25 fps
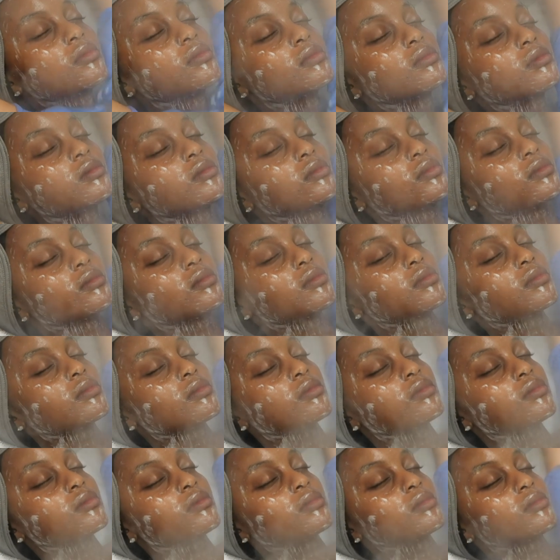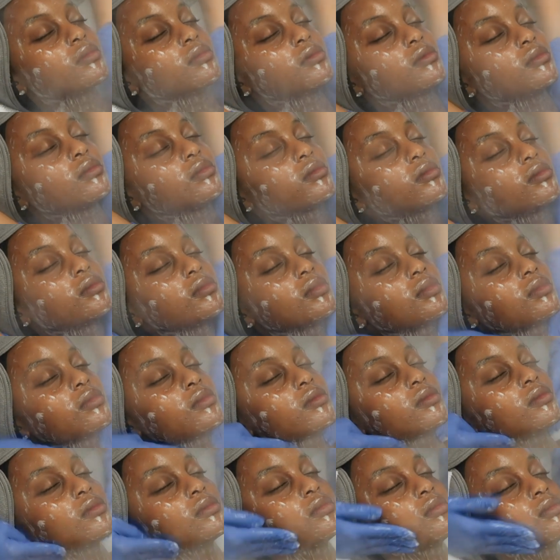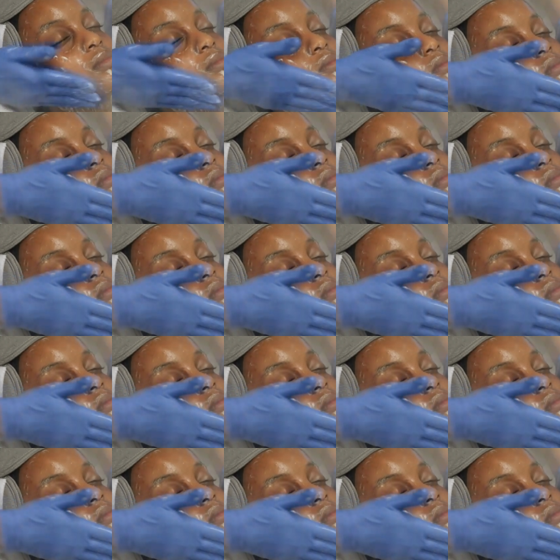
it's called Neo Revive, which